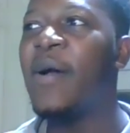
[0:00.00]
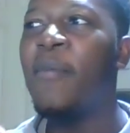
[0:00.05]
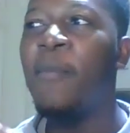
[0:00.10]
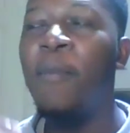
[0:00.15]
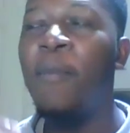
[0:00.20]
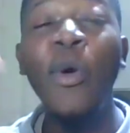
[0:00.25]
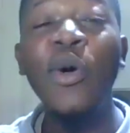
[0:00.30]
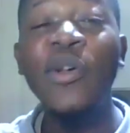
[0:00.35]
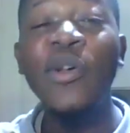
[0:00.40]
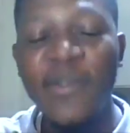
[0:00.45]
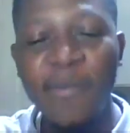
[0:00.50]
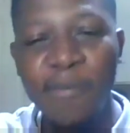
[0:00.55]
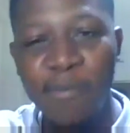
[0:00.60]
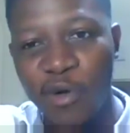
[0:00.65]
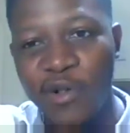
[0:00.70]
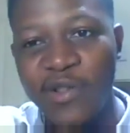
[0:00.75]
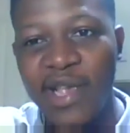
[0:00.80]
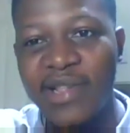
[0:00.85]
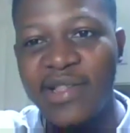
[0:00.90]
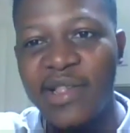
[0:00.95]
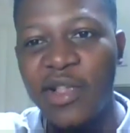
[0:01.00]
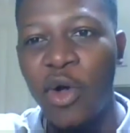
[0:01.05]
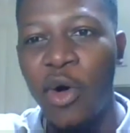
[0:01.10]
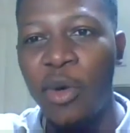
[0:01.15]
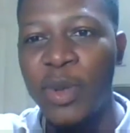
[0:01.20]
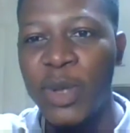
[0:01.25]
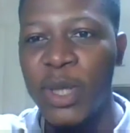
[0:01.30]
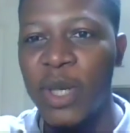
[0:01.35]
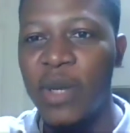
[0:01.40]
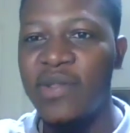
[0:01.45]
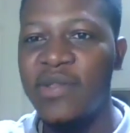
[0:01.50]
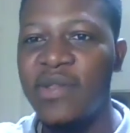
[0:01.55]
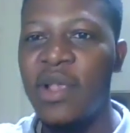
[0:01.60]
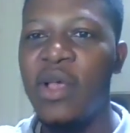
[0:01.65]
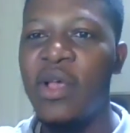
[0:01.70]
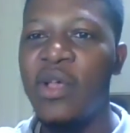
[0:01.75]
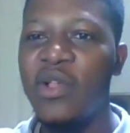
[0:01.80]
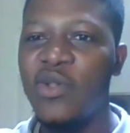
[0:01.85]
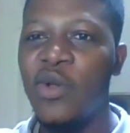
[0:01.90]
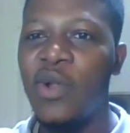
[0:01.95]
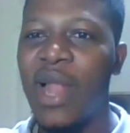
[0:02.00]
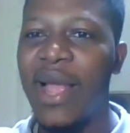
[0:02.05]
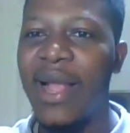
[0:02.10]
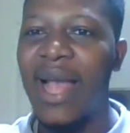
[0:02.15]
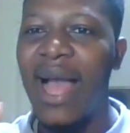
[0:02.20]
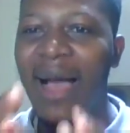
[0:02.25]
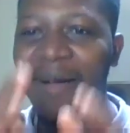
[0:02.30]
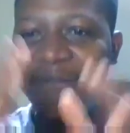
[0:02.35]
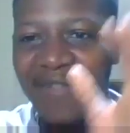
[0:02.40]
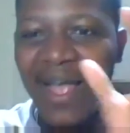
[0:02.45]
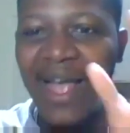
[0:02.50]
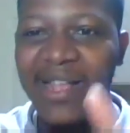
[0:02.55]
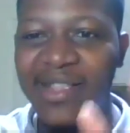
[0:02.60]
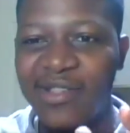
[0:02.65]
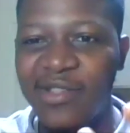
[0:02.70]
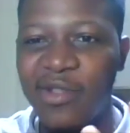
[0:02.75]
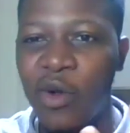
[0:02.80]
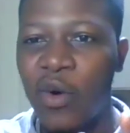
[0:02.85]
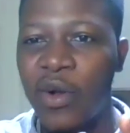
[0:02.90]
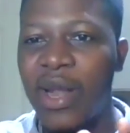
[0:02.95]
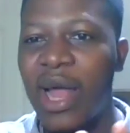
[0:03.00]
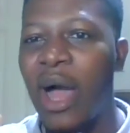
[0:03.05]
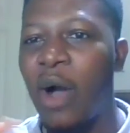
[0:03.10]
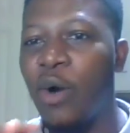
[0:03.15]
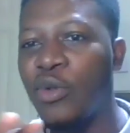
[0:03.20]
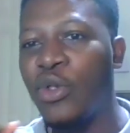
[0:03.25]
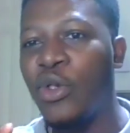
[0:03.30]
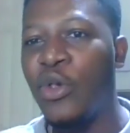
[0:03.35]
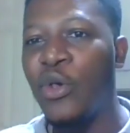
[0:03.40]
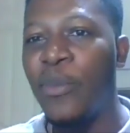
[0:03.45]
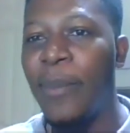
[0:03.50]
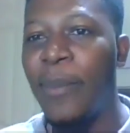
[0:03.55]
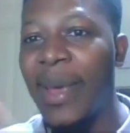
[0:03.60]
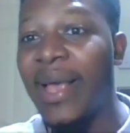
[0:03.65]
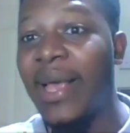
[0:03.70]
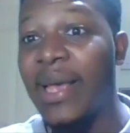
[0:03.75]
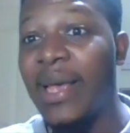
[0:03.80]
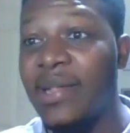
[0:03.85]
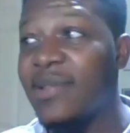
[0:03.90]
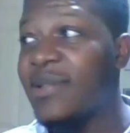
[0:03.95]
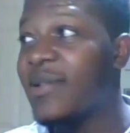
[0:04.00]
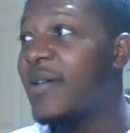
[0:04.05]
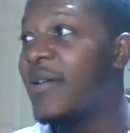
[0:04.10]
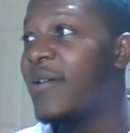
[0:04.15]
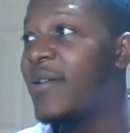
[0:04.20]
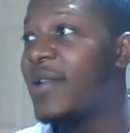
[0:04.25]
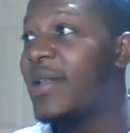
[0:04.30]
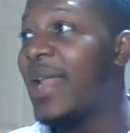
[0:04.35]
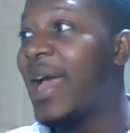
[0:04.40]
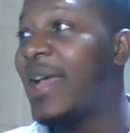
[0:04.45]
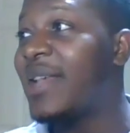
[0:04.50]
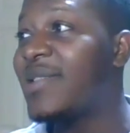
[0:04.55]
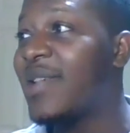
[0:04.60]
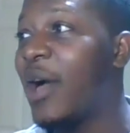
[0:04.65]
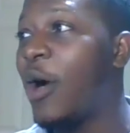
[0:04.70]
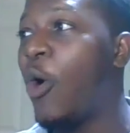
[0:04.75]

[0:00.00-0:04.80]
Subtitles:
post-processing options. Like after it's done, how do you make it nicer?